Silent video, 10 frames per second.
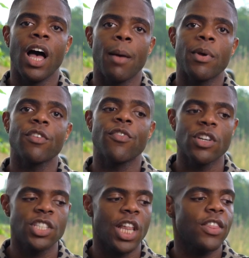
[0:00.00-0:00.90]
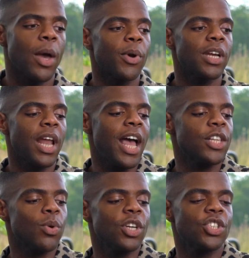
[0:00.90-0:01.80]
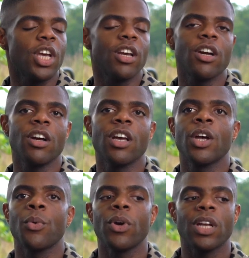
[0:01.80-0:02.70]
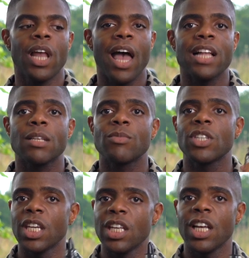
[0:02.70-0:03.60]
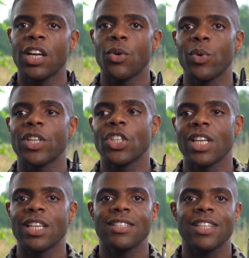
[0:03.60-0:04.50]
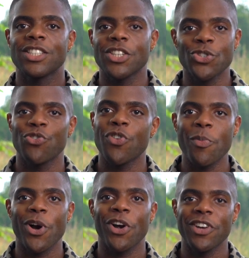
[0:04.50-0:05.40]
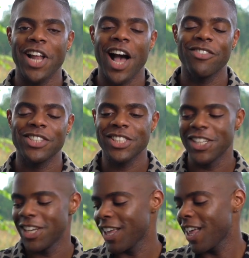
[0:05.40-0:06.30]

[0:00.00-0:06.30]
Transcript: And the first thing going to add to our shaker, we're going to add some tequila, which is essential for a margarita, obviously.